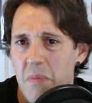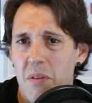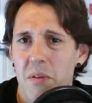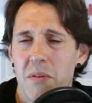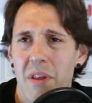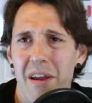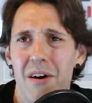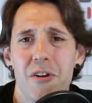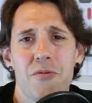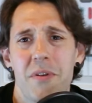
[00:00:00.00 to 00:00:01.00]
there's like
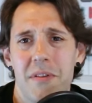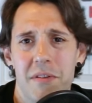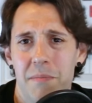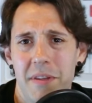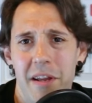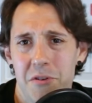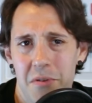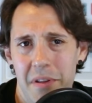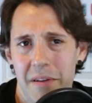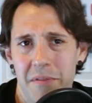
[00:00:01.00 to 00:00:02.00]
hundreds
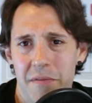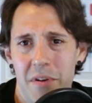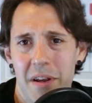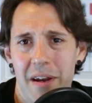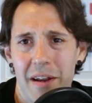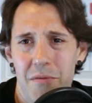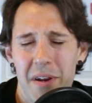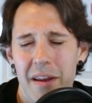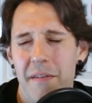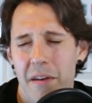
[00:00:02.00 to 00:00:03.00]
potentially of different kinds,
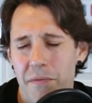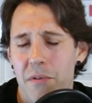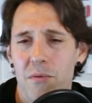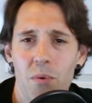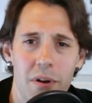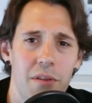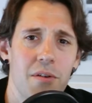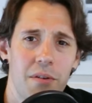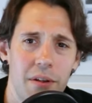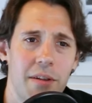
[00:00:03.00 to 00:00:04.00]
right? If there's one
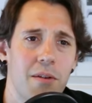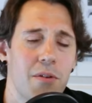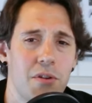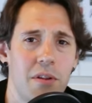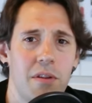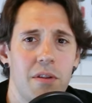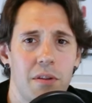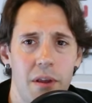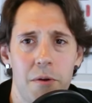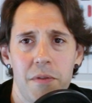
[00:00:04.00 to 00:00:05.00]
other
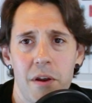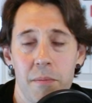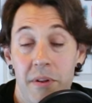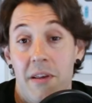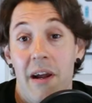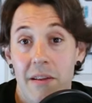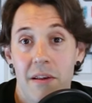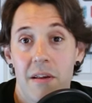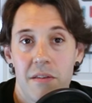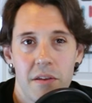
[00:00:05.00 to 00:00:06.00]
intelligence out there
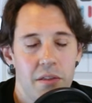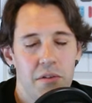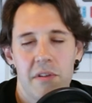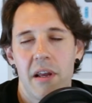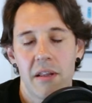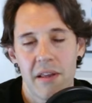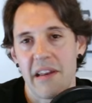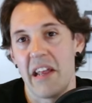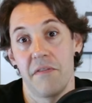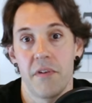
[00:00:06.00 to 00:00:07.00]
besides us, then there's
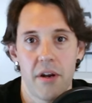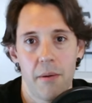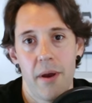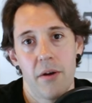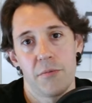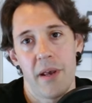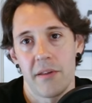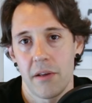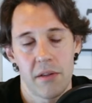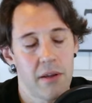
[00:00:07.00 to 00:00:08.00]
likely an infinite amount,
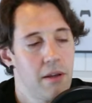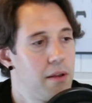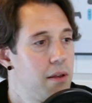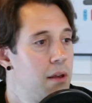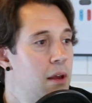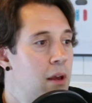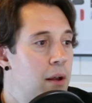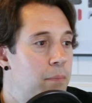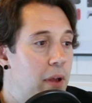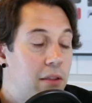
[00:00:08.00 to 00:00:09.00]
basically.
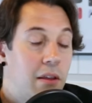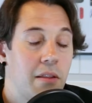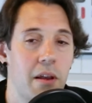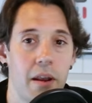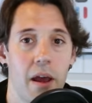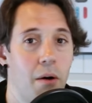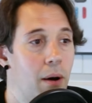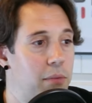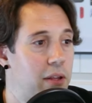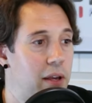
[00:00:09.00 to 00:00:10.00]
That's kind of
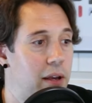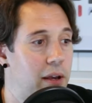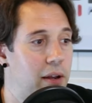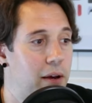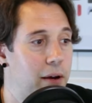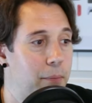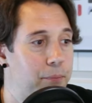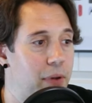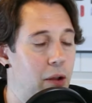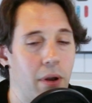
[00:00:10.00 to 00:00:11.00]
how I'm seeing it.
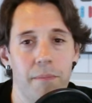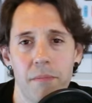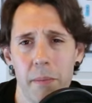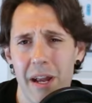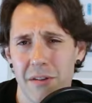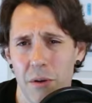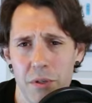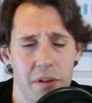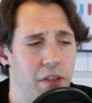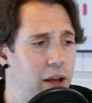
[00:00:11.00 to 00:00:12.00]
Anyway, let me guys know
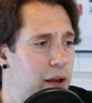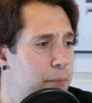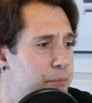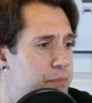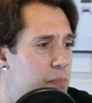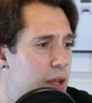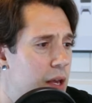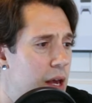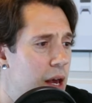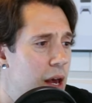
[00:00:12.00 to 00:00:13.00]
what you think.
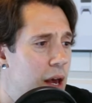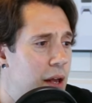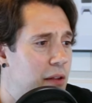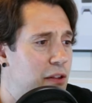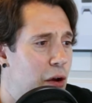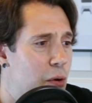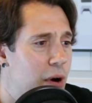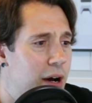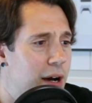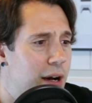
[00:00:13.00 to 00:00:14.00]

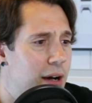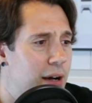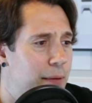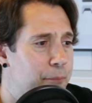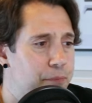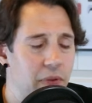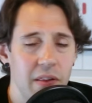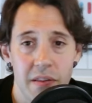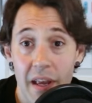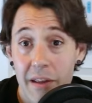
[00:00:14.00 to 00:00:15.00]
So
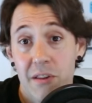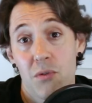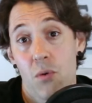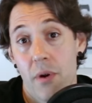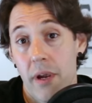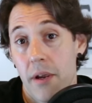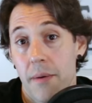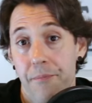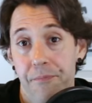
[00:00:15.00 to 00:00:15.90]
this next story,